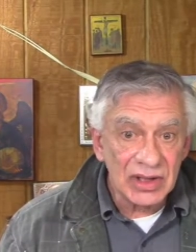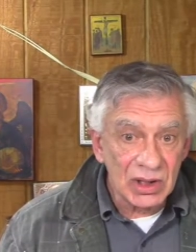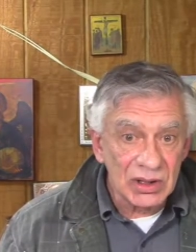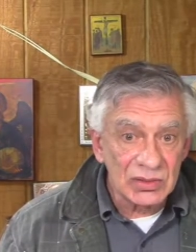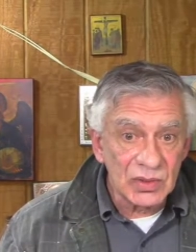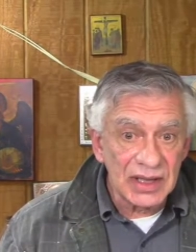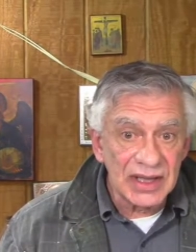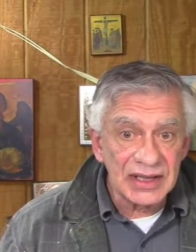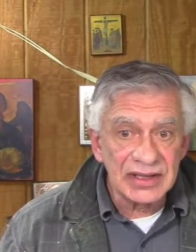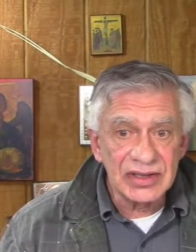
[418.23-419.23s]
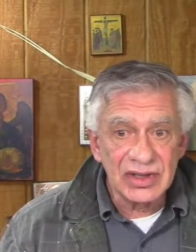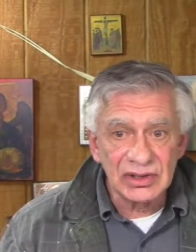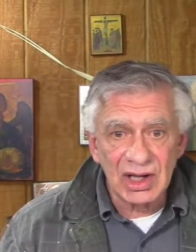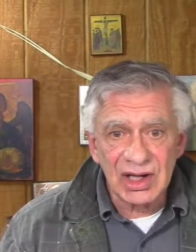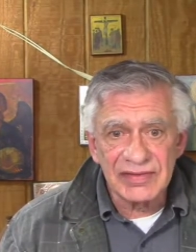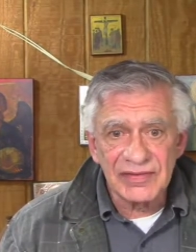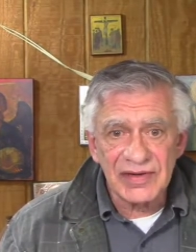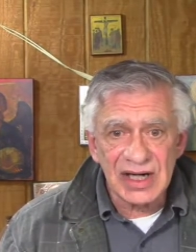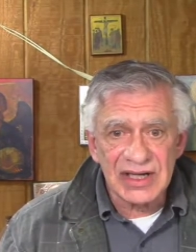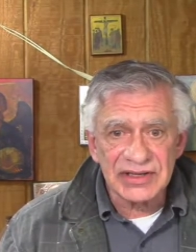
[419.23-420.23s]
The old way, the law of
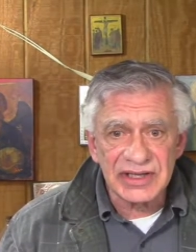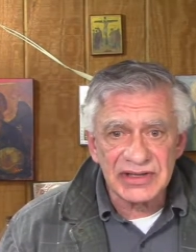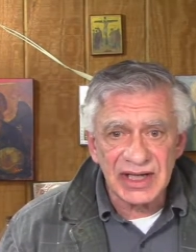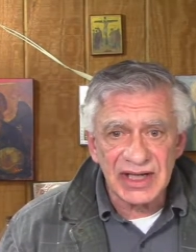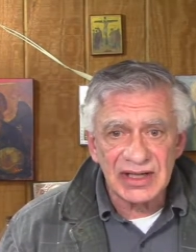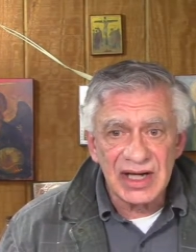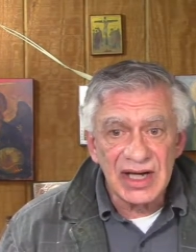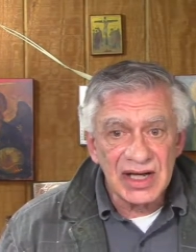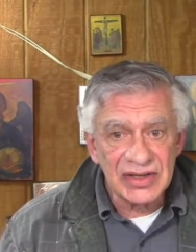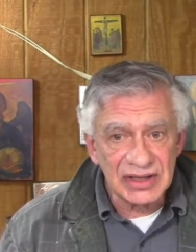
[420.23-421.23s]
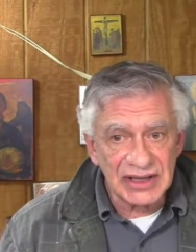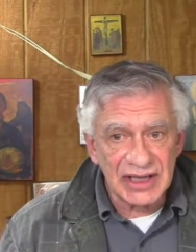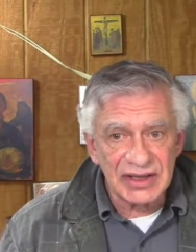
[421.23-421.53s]
the Pharisees said, the